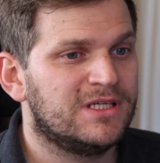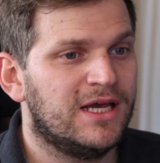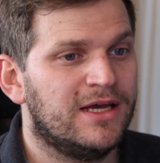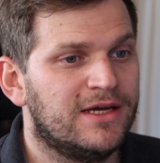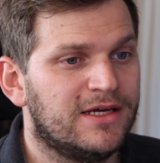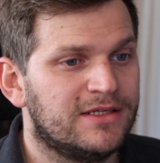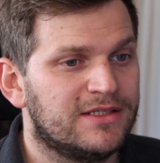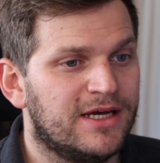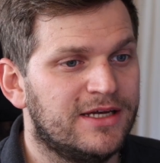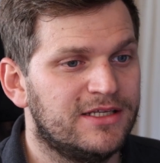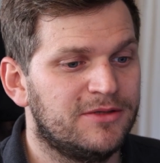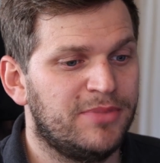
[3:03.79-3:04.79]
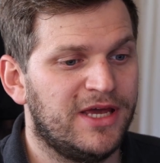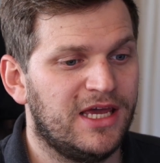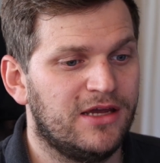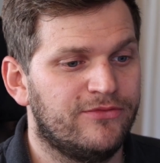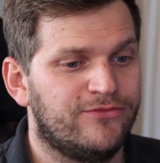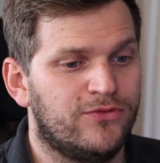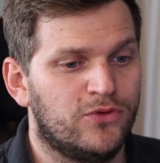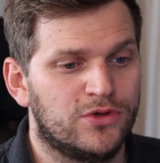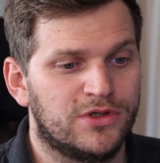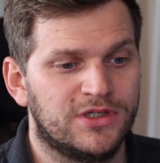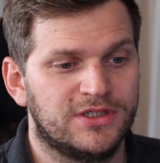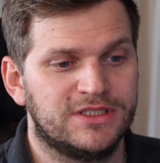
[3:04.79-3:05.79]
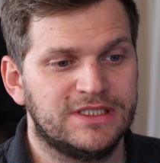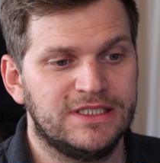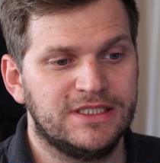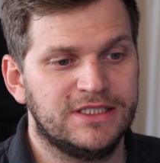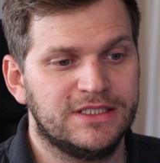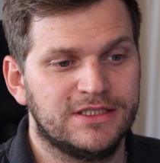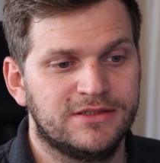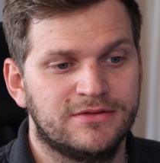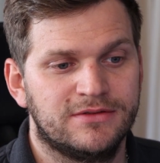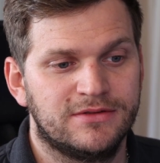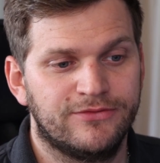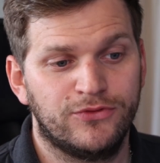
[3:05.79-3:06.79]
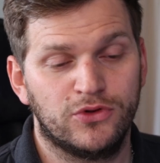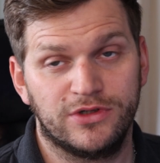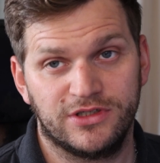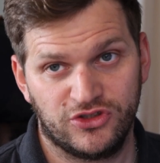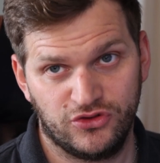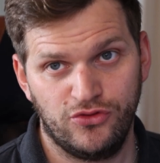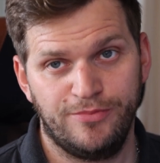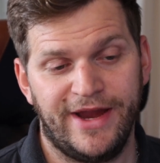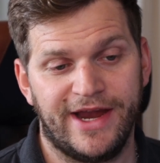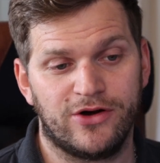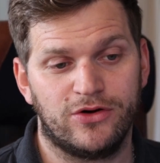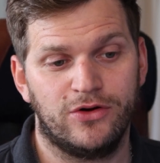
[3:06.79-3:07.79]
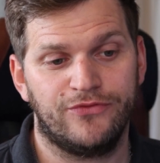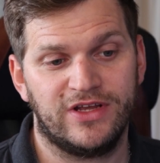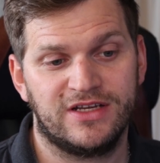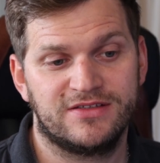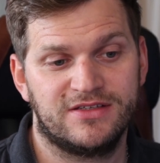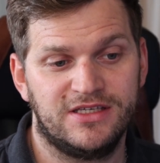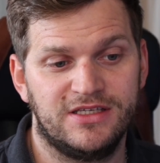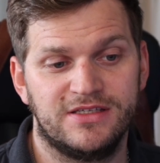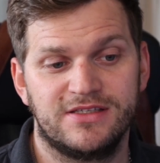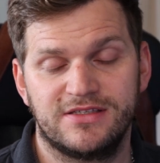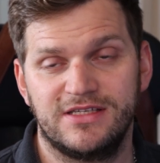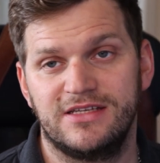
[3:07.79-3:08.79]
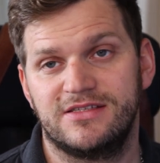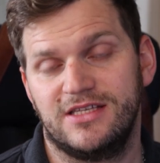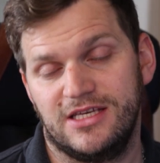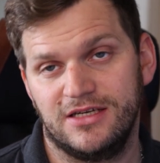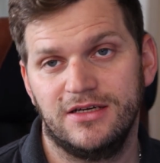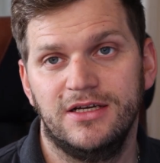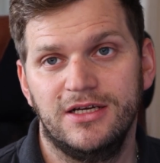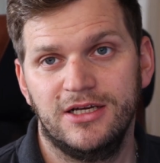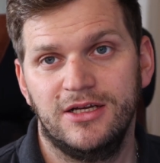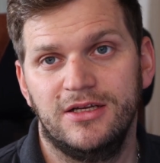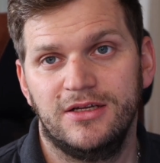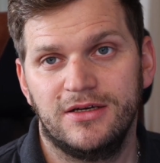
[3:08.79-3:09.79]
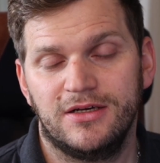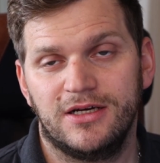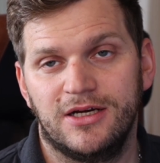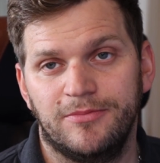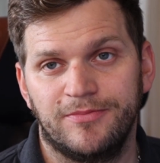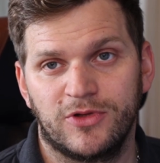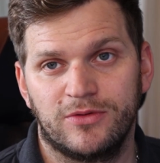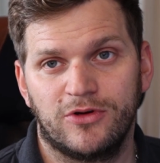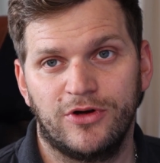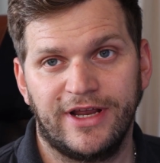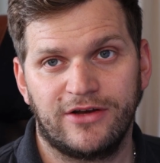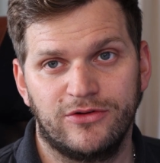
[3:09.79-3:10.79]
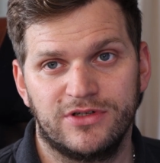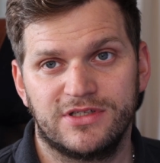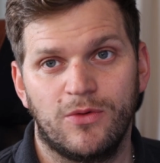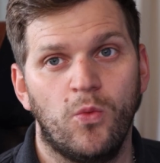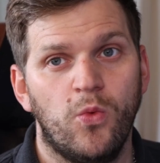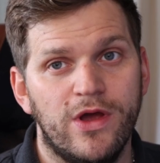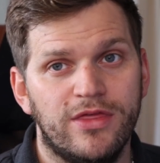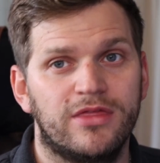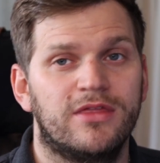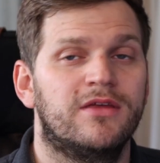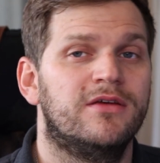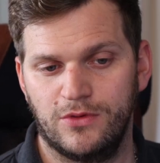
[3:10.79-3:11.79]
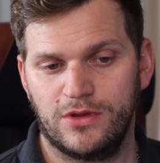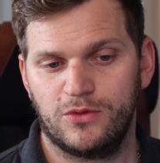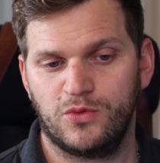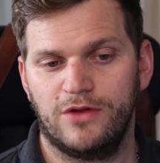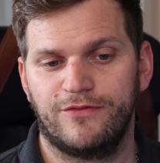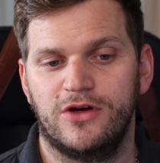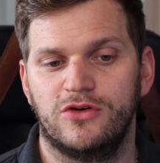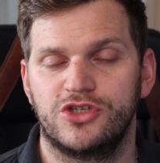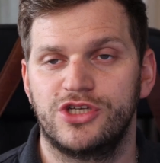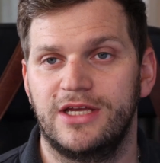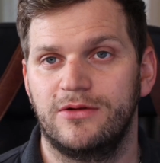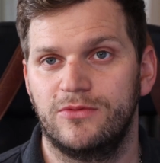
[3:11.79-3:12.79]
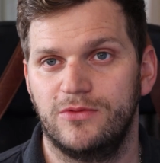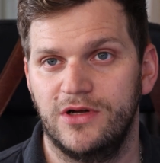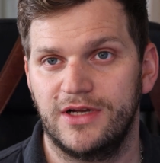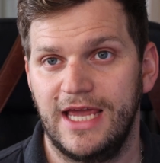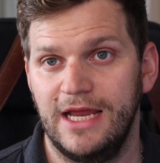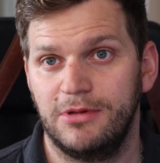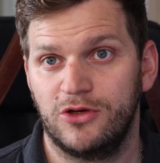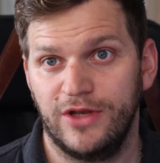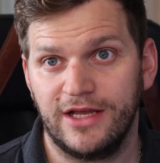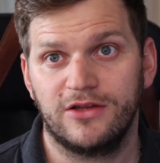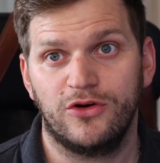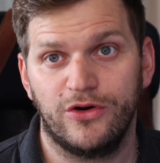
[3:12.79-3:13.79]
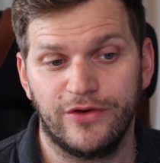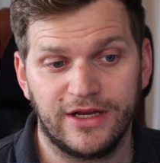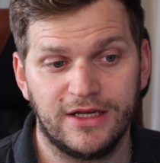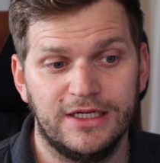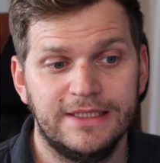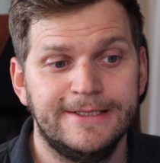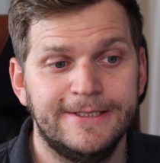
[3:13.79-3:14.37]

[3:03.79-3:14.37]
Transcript: And I did pay for the for two pair of XT60 um, connectors with with the 12 gauge uh, cable connected already.